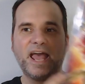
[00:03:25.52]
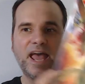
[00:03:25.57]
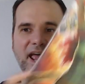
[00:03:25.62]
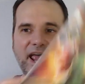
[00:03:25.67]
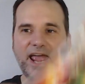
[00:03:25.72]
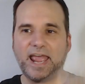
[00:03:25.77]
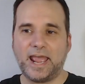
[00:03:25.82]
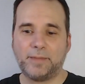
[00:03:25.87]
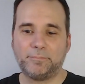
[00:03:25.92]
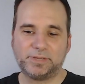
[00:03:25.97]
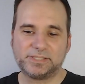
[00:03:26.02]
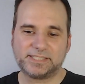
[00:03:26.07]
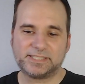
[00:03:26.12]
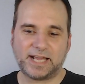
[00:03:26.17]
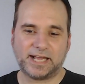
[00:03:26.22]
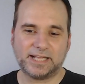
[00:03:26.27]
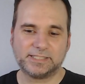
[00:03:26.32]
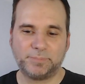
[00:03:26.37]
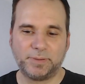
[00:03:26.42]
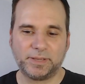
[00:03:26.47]
And
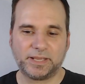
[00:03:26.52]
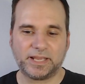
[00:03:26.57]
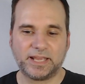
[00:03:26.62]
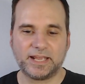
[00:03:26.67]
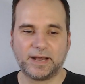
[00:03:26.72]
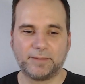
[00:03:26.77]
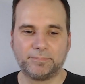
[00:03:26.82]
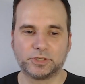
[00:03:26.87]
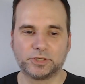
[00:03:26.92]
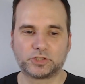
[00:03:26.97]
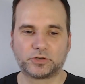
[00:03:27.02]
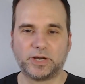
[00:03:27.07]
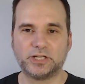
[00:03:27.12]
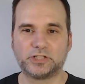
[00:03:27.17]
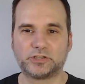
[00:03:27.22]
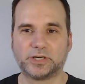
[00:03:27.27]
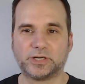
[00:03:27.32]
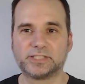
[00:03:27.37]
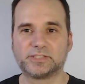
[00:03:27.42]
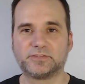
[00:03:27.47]
besides picking up the trade
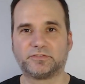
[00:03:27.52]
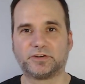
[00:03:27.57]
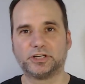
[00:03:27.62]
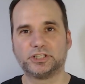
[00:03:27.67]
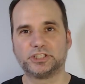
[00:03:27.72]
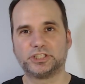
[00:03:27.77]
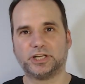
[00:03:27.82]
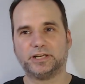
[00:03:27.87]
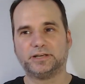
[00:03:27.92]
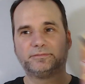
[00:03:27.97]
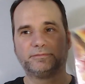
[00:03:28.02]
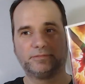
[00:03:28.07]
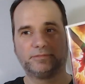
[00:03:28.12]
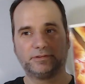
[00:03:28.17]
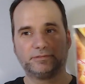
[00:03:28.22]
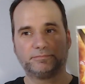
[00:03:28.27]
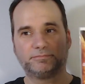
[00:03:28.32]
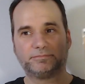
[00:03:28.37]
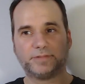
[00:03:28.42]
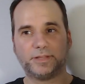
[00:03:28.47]
dress version,
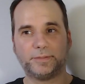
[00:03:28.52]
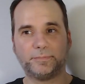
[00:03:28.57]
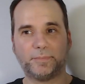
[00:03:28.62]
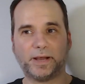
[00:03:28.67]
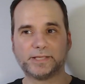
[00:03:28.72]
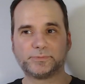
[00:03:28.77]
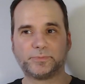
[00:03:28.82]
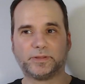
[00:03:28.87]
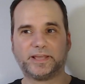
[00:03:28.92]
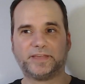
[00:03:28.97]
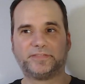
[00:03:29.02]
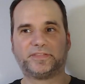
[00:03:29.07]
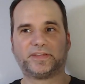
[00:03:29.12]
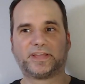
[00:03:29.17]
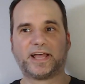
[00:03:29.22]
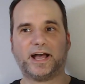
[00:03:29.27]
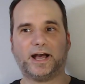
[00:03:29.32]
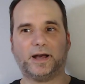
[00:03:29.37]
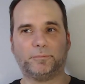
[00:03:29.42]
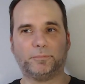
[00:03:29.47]
you might as well get the
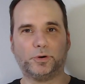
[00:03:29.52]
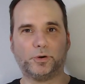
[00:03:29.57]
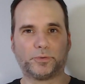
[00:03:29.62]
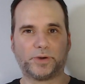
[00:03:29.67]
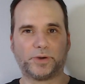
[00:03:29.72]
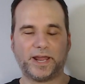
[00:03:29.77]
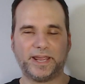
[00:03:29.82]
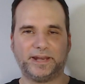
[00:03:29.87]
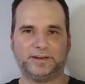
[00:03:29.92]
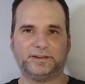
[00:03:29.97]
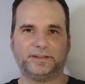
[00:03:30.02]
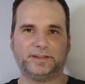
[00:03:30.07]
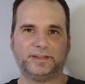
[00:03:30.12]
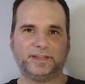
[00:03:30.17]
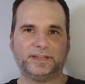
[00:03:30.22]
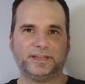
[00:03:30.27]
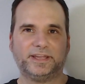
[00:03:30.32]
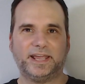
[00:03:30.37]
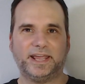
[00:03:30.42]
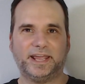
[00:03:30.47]
combo, right?
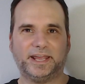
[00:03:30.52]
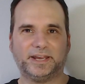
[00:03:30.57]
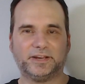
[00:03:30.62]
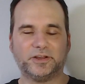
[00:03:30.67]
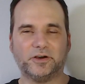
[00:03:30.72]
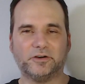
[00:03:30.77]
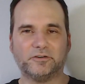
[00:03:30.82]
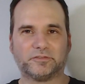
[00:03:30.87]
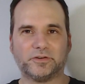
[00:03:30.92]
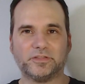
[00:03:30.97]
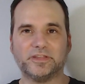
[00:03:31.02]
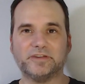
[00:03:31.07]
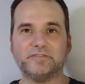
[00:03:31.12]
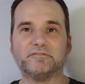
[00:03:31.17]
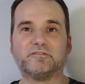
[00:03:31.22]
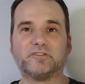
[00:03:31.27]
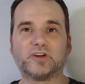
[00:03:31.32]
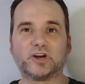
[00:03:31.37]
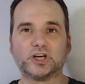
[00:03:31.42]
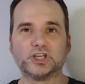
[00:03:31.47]
And go for the
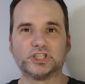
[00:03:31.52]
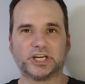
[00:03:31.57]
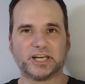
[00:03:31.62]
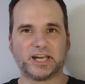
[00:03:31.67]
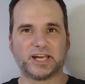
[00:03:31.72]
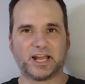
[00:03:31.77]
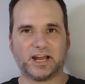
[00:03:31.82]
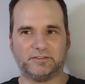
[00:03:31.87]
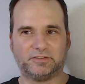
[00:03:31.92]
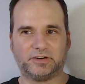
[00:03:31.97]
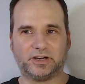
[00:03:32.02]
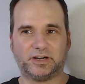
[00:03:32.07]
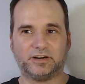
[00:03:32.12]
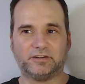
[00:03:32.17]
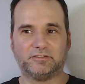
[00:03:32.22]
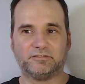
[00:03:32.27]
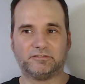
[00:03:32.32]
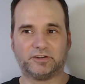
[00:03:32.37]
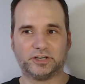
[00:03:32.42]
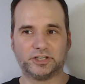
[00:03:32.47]
virgin cover
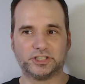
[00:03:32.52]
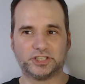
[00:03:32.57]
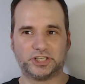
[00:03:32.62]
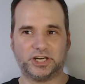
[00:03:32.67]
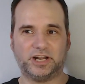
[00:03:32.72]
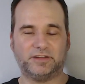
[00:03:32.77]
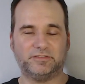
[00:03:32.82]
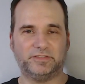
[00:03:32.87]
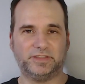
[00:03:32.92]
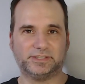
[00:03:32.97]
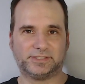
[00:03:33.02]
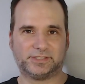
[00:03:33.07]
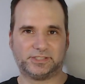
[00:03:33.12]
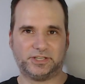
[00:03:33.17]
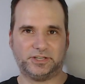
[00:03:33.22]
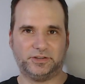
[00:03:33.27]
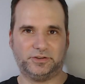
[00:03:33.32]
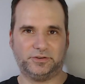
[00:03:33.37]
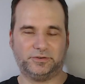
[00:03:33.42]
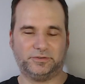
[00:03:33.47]
version of this
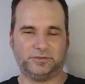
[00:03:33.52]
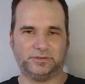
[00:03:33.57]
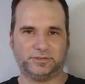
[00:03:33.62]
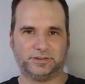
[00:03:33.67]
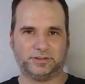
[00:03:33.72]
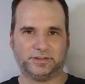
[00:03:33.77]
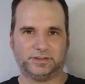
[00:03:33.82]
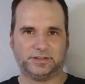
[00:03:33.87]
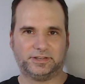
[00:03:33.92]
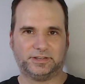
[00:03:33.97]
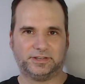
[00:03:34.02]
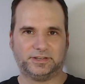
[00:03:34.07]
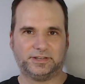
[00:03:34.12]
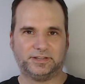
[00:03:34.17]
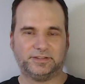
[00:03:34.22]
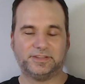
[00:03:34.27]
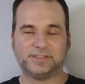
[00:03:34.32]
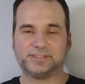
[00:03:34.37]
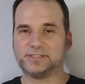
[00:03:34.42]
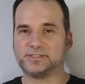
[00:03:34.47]
too.
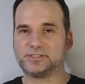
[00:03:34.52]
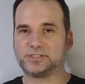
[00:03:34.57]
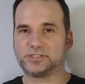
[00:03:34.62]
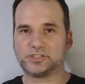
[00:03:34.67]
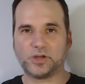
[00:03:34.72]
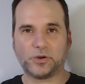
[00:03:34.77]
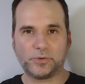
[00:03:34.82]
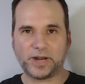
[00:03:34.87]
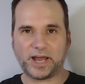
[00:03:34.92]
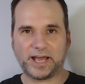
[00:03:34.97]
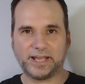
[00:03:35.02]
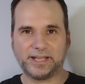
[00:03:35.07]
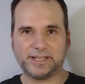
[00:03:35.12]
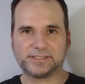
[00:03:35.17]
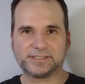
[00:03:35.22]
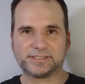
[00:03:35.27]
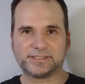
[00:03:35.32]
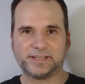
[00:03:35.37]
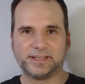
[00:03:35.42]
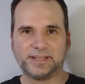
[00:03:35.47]
This is so
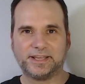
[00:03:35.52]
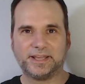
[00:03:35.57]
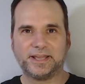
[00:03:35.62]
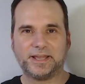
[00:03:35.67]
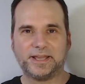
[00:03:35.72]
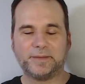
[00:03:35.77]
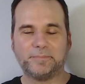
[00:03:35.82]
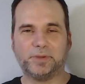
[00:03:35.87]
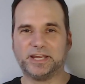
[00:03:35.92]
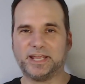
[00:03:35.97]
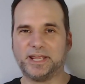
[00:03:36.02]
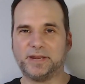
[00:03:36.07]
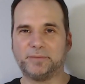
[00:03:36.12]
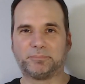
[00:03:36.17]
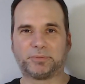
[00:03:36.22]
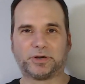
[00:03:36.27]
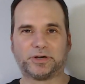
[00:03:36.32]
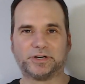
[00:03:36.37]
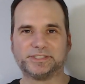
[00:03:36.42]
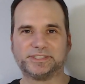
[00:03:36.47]
nice, but in
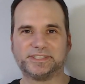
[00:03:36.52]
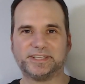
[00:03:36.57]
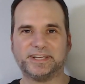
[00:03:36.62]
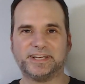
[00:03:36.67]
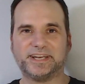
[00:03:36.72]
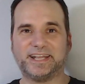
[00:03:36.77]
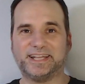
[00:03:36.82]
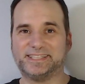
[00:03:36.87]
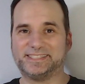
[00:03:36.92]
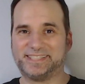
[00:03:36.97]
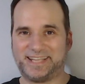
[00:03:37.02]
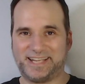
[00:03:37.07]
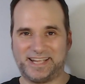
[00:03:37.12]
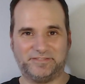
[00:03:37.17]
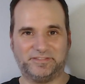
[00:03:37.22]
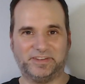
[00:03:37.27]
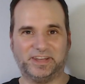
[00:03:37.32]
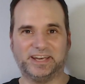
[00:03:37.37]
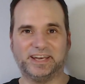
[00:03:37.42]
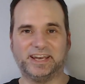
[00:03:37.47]
person, it's
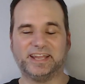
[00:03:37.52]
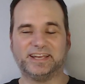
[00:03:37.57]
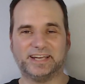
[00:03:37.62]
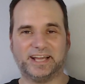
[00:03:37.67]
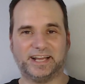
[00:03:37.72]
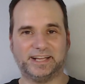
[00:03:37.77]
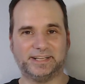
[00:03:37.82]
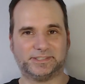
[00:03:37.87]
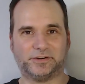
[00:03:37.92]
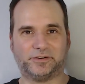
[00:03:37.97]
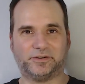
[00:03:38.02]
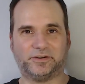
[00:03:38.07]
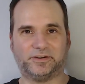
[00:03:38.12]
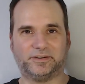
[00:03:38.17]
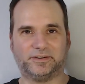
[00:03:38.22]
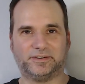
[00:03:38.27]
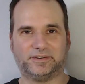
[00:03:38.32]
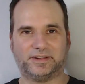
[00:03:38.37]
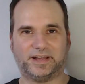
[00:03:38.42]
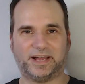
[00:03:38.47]
even
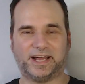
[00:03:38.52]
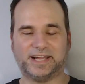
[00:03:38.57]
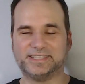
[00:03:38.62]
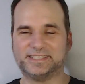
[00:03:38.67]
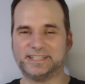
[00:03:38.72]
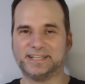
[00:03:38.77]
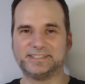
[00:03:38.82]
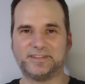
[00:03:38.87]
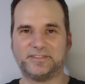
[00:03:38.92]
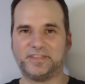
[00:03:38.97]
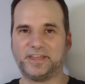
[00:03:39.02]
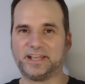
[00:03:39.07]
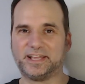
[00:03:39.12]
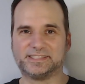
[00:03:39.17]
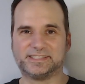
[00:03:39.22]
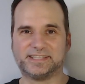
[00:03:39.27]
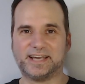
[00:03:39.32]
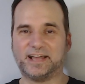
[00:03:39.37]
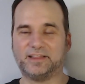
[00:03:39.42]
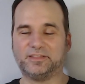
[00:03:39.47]
nicer. I tend to think
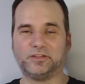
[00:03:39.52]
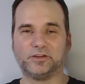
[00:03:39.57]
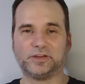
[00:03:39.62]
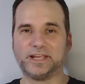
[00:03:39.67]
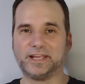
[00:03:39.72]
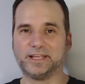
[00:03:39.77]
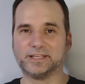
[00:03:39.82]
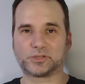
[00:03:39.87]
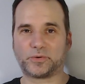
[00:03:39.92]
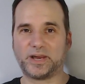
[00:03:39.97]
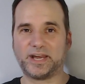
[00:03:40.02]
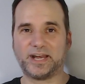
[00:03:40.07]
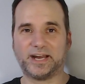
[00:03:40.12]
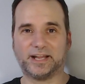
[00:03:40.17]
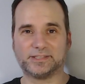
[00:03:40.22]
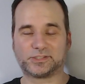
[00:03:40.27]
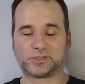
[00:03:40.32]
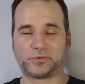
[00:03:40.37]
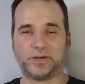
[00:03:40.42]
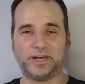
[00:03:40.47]
it's not looking as great
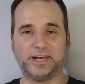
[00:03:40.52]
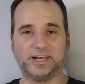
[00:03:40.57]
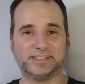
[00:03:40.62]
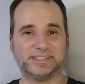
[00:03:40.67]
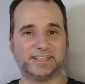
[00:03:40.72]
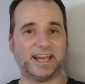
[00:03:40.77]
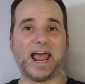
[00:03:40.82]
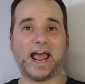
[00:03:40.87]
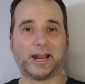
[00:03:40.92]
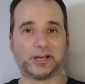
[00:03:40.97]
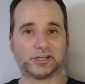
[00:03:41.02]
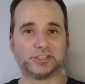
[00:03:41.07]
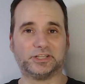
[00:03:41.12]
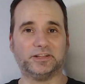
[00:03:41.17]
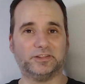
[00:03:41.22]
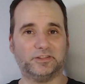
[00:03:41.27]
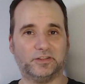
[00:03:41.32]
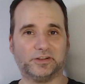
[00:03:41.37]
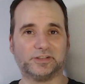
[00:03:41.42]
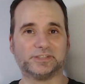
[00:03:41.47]
on screen as it actually
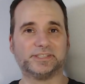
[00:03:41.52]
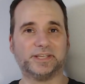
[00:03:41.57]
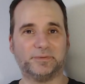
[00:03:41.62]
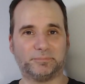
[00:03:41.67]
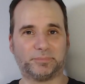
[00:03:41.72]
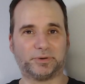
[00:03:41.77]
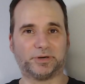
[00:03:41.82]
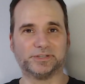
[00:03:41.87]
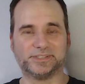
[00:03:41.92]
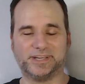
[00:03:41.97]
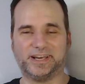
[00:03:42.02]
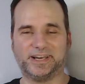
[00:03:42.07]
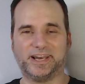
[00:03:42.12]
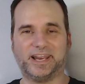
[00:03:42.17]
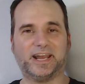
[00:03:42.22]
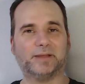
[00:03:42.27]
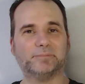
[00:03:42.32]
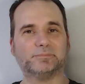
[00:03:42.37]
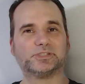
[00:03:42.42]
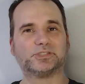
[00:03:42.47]
looks in person.
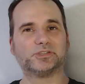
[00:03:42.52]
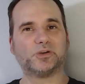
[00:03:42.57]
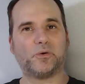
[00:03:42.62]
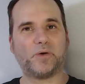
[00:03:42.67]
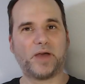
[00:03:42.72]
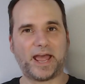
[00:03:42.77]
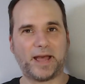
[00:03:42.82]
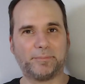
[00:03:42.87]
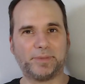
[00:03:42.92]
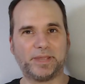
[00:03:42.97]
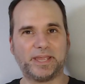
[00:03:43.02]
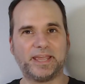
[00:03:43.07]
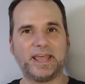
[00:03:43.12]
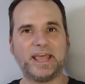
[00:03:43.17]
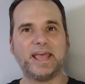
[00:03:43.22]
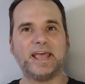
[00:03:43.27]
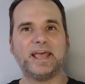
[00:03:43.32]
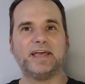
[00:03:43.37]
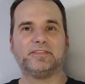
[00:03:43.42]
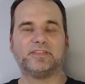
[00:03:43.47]
And I'm so happy
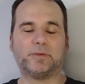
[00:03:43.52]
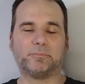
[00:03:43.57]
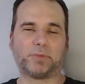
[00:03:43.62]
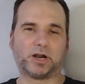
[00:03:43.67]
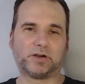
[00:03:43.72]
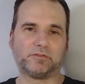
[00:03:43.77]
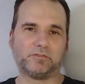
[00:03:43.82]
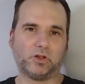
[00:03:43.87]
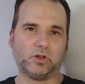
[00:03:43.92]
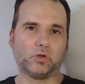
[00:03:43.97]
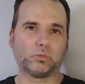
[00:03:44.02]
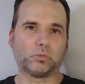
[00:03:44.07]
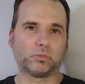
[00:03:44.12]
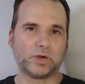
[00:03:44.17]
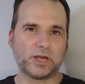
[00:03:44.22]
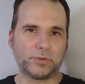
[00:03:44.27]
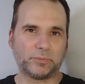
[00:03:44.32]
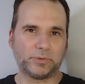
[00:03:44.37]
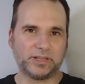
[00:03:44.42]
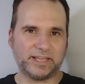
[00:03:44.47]
that Marvel
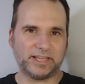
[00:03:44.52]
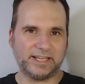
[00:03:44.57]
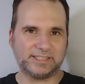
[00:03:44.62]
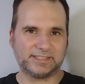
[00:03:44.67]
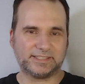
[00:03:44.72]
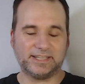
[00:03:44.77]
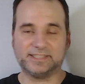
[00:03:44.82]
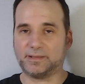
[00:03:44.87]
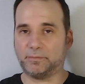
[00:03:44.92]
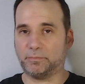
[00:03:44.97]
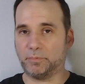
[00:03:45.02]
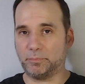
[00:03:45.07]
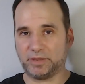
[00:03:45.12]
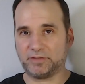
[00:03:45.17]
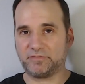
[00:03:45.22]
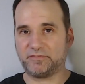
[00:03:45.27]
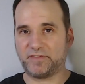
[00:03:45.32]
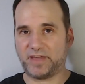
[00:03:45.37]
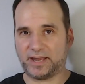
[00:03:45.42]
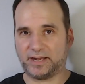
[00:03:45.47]
re-released these. I'm a
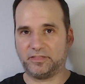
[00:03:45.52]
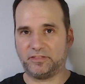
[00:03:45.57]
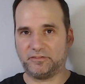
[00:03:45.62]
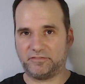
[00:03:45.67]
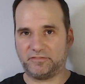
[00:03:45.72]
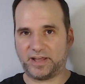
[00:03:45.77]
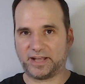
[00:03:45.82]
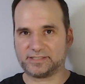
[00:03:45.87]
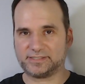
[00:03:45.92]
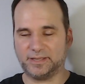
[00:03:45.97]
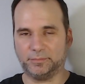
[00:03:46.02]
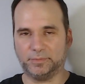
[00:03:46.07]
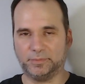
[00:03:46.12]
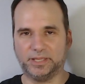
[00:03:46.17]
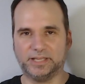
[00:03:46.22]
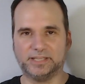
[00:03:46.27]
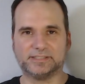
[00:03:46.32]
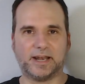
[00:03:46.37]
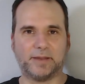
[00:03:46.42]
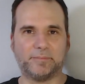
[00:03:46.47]
big fan of the
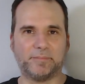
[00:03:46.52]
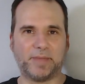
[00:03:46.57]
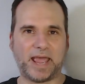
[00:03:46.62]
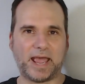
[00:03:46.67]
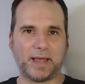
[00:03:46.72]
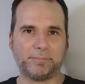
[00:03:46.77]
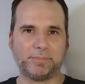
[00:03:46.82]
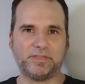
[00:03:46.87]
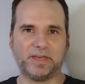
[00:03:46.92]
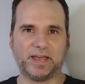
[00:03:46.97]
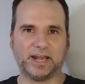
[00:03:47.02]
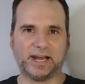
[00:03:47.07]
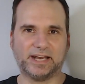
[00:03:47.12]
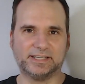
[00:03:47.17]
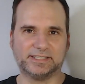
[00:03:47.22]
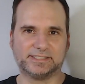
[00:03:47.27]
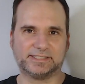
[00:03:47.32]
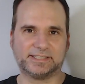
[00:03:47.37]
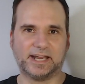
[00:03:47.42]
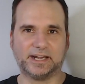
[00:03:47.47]
facsimiles, and I'm happy that I
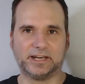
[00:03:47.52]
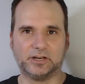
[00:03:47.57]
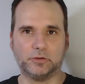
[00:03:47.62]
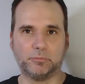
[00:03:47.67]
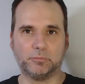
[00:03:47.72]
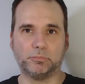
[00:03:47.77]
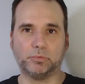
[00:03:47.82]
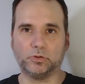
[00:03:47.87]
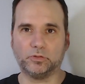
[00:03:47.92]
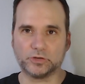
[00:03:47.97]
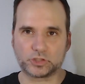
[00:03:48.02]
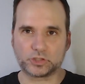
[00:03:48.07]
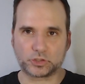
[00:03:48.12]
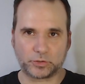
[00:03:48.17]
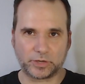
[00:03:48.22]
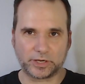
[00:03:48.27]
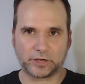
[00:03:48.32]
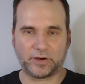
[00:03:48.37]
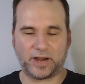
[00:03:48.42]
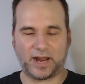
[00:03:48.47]
decided to pull the
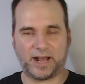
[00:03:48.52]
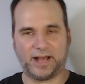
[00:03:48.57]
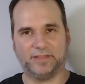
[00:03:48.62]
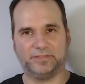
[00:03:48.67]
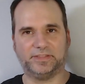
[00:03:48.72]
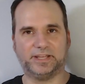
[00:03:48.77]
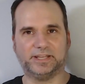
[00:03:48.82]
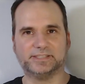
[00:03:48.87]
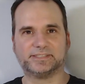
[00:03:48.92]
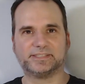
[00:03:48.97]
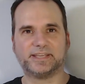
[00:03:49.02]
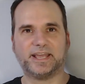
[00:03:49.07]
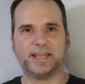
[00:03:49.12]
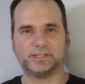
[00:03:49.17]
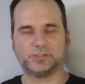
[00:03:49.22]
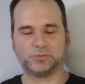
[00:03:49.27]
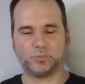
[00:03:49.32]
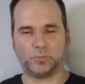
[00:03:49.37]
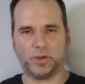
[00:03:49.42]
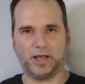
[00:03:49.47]
trigger on these
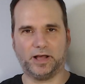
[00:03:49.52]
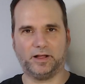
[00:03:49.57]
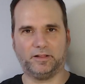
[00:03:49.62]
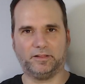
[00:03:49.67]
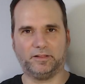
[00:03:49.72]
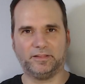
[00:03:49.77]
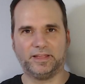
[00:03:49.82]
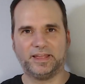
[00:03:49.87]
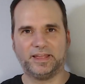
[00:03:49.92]
as well.